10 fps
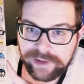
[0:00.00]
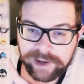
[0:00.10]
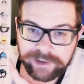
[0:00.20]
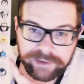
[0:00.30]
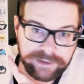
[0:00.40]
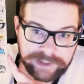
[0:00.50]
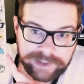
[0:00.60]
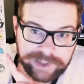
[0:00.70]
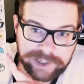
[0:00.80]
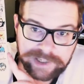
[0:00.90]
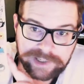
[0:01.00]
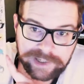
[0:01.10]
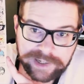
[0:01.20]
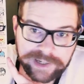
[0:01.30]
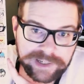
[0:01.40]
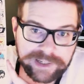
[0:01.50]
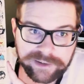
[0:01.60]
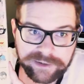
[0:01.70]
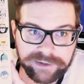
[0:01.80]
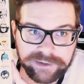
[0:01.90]
And it's Justice League
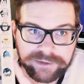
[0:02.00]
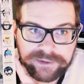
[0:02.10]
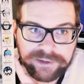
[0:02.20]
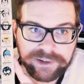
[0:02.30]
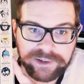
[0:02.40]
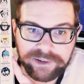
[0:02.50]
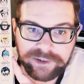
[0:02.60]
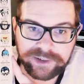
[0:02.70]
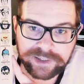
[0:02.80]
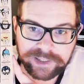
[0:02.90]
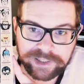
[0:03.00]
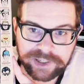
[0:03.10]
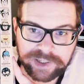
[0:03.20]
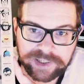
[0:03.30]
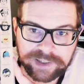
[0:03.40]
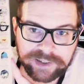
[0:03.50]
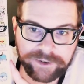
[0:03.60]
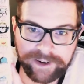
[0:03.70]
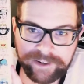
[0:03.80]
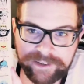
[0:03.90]
92. Who doesn't like the Justice League,
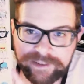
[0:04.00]
right?